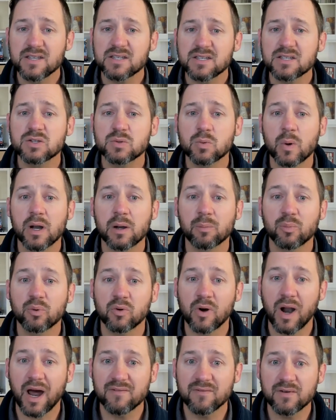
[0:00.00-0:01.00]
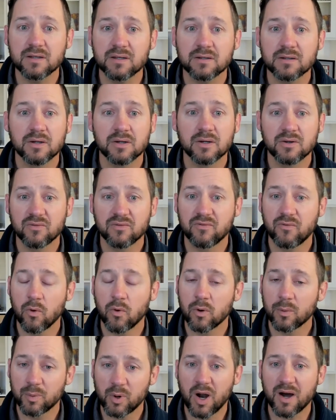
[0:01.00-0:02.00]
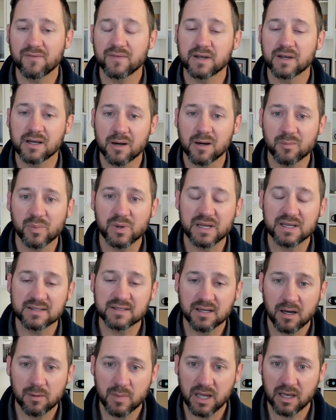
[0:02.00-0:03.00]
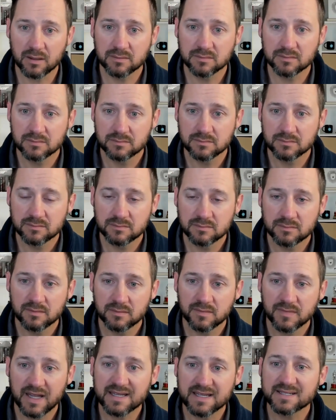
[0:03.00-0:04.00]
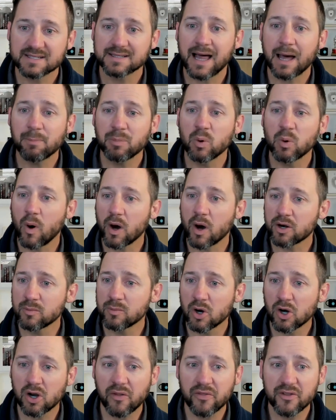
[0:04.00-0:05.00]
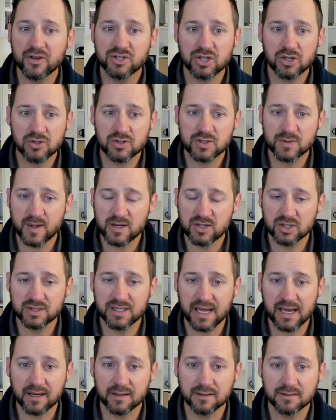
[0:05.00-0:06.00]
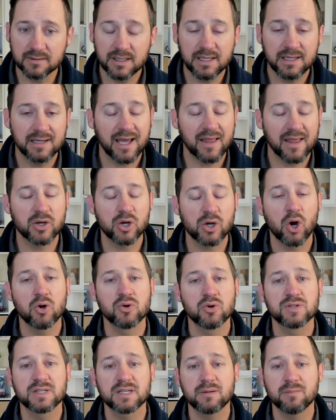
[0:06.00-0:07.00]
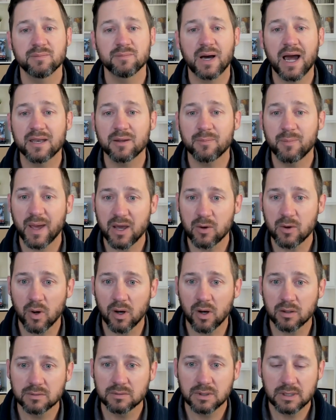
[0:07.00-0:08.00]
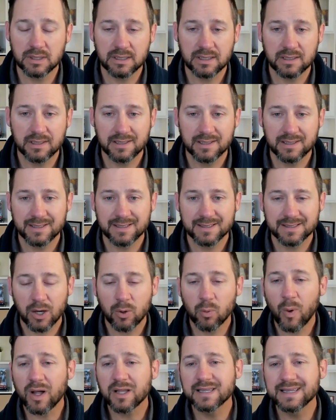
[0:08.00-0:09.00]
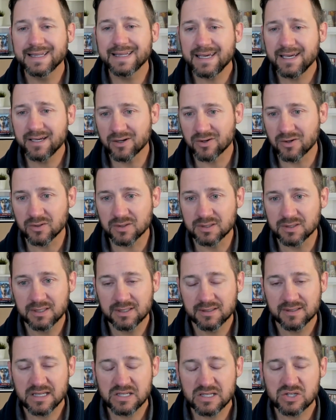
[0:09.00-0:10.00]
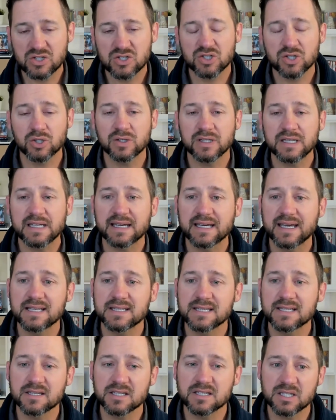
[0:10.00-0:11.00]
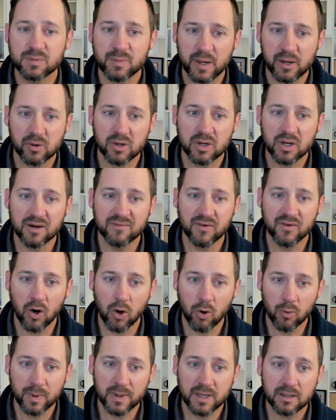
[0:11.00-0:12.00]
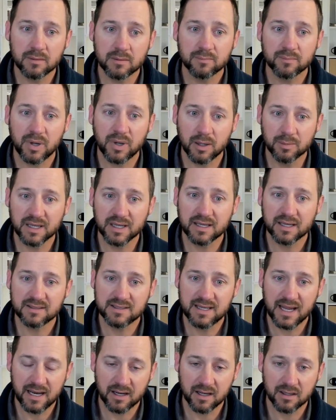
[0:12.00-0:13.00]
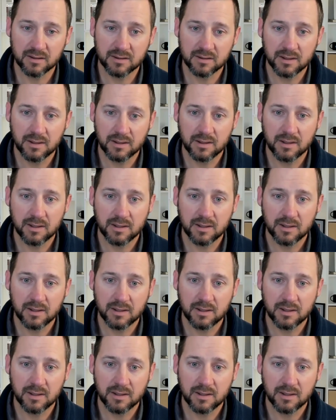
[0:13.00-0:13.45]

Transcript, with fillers: And this is where private for-profit companies come in. They slap a watermark on their geospatial data and then host it behind a paywall. Now, while legal, this is certainly against the spirit of open public data.